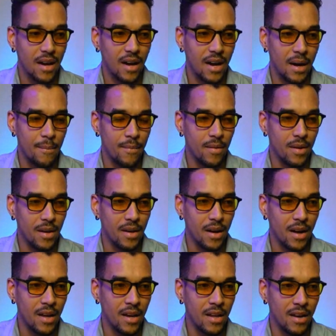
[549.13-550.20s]

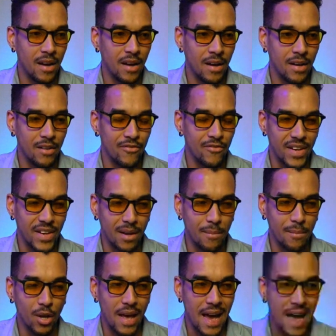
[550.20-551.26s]
an
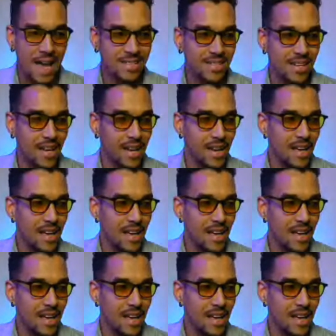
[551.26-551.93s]
available asset